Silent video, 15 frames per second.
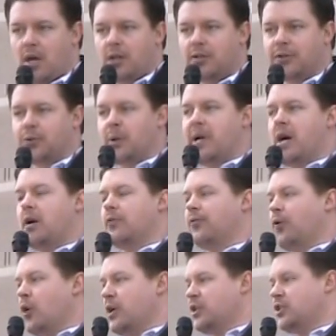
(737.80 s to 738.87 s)
The
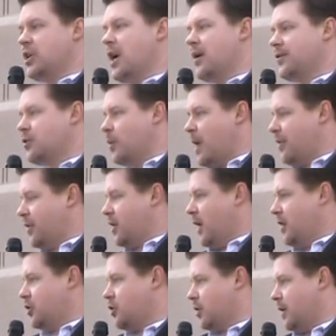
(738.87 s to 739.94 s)
340 sheriffs around the
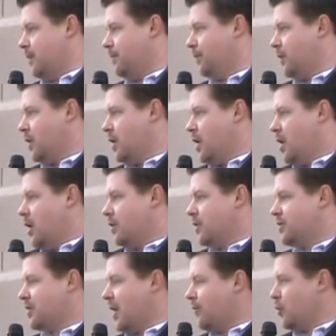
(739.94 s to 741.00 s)
country, the
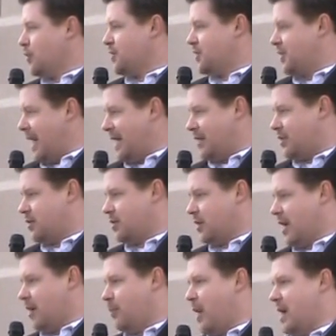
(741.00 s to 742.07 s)
several states
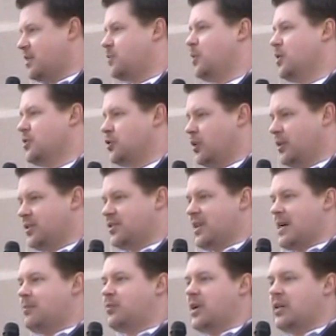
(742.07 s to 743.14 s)
that have passed bills doing the
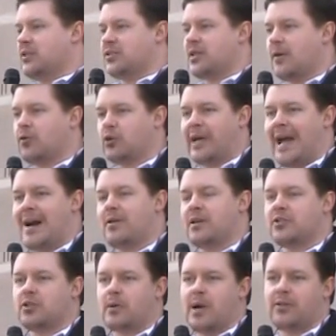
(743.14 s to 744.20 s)
same thing, the several
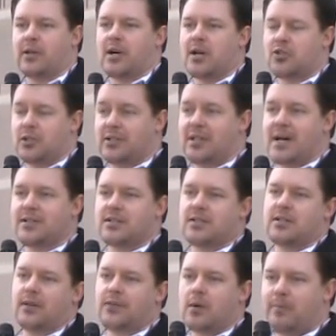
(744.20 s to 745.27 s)
counties around the country,
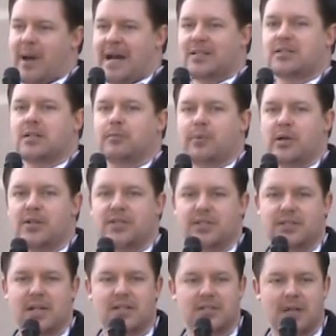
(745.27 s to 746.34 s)
dozens of them passing bills that
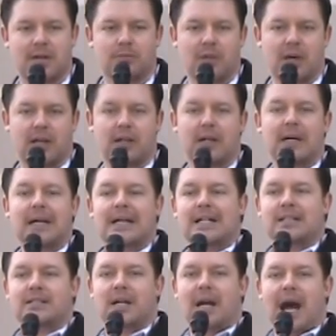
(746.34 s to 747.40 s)
say the same thing,
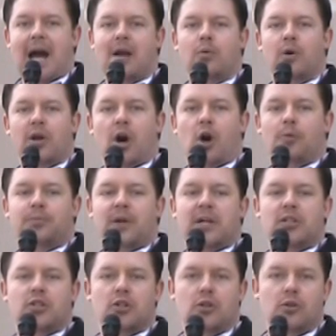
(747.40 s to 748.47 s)
said, I would hope
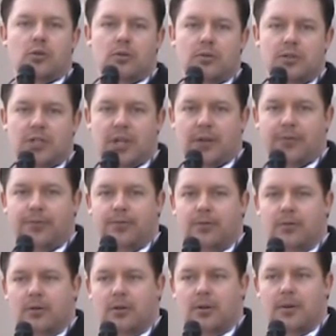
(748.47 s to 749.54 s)
that you, Chief,
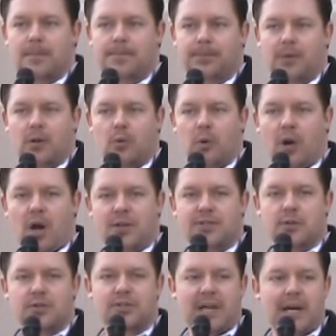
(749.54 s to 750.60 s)
would
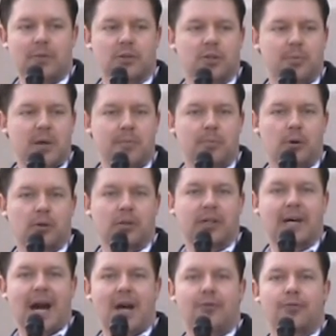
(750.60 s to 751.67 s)
also stand with the people.
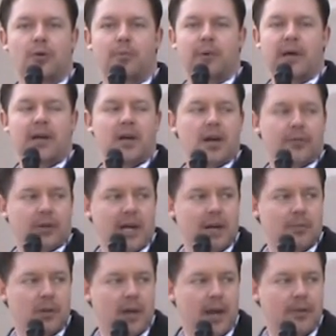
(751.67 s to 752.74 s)
God forbid it ever
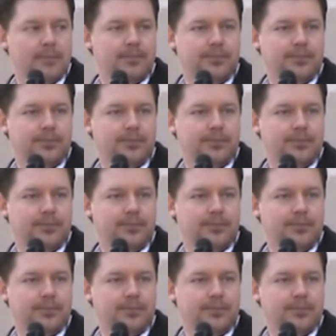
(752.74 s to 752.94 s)
came to that.